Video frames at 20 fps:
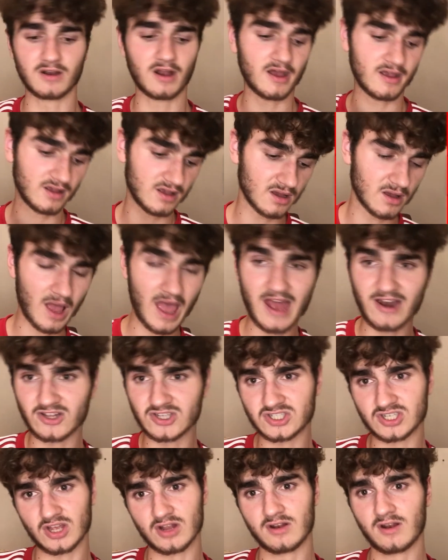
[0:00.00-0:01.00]
like
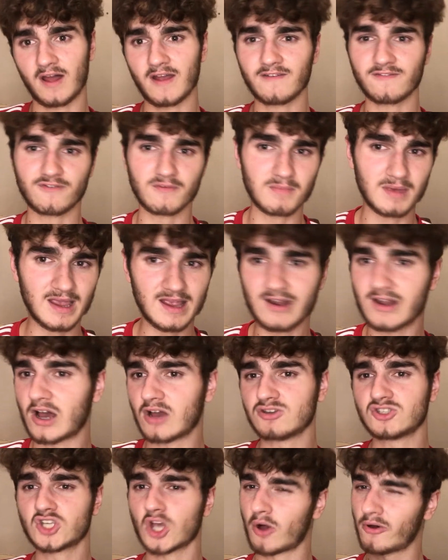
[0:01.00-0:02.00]
Edison, like
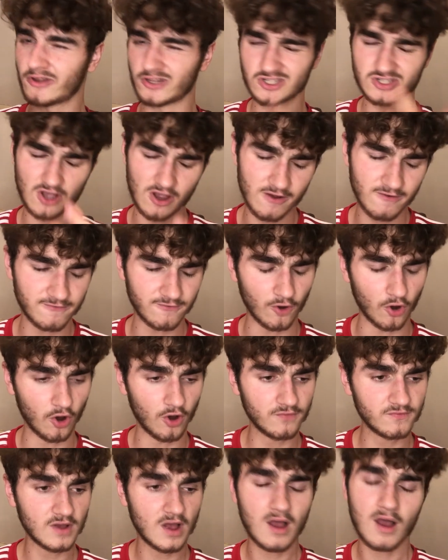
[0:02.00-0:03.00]
Firmino, so on and so
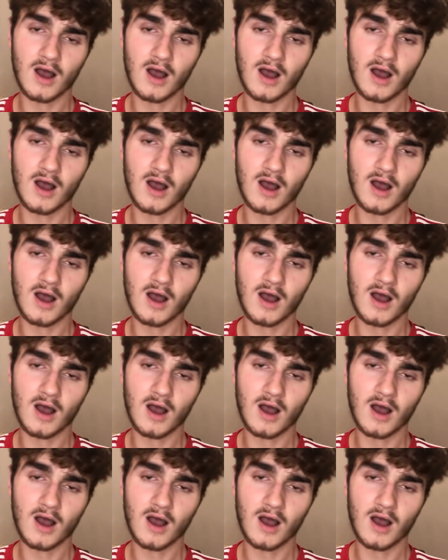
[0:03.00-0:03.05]
forth,